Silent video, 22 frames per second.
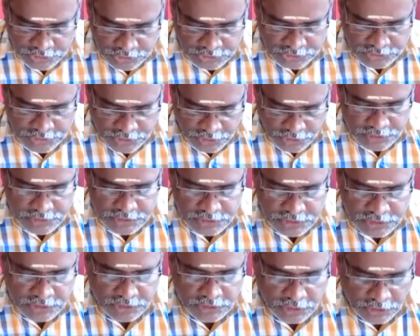The
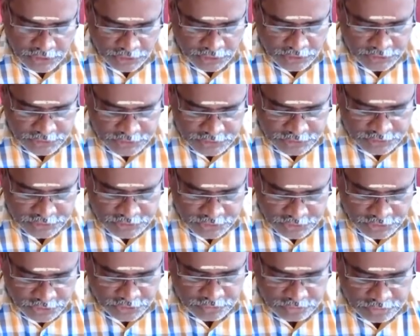statistical analysis
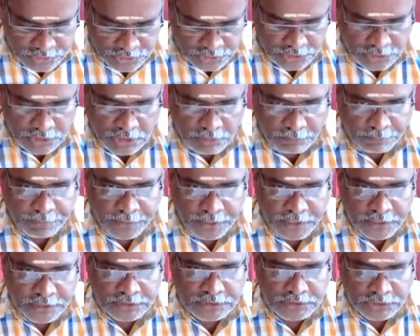helps in
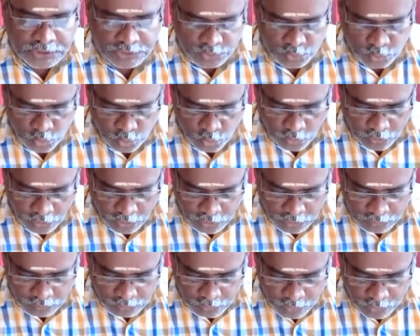comparing the two
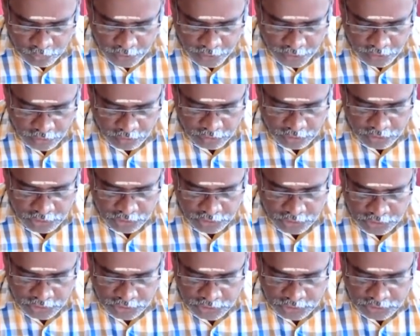or more regard
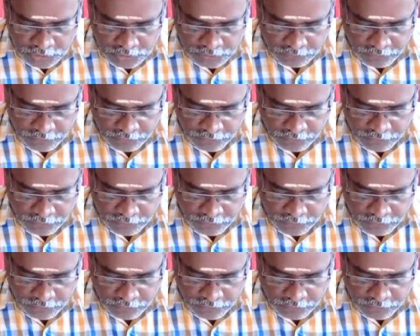the